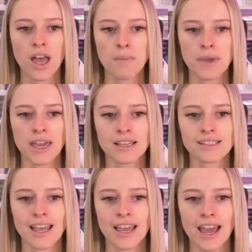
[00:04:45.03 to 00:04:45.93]

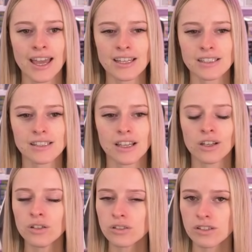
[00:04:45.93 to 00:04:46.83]
PSA 8.
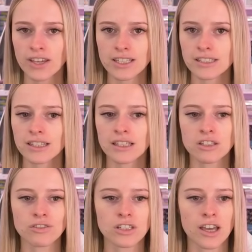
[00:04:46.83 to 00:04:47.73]
Lots of 8s in
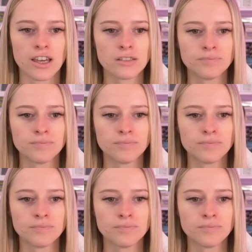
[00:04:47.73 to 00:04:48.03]
this return.